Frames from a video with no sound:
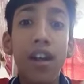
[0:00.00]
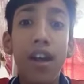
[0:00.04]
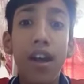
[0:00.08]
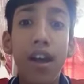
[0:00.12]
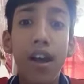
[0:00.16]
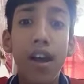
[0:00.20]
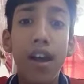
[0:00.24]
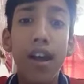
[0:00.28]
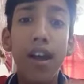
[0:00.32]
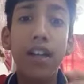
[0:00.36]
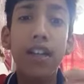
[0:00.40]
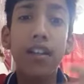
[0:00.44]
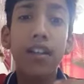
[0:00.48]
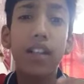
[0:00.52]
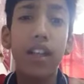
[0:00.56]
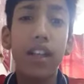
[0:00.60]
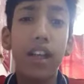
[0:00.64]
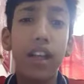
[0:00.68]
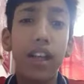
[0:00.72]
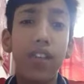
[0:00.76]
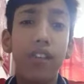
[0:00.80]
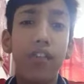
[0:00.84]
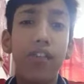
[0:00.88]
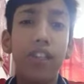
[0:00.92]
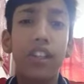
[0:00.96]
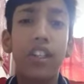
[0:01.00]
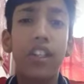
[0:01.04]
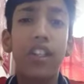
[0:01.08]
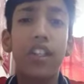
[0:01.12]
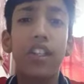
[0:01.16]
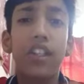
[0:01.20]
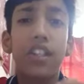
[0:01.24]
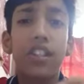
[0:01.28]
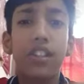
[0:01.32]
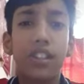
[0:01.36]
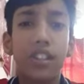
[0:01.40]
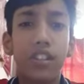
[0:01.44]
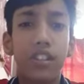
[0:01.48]
health and
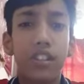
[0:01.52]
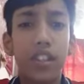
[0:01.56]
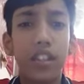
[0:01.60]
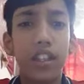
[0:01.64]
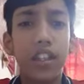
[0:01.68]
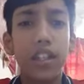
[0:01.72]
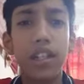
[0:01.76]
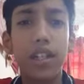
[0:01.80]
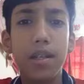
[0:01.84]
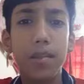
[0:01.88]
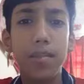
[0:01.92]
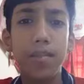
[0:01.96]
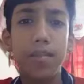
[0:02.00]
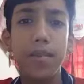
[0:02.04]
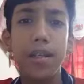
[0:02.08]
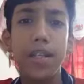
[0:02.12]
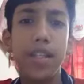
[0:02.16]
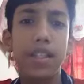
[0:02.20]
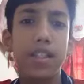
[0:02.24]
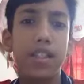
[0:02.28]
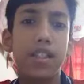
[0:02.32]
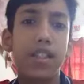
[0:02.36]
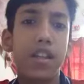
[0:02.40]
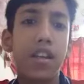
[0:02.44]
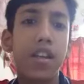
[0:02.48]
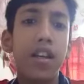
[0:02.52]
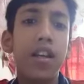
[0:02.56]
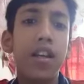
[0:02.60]
fitness really means?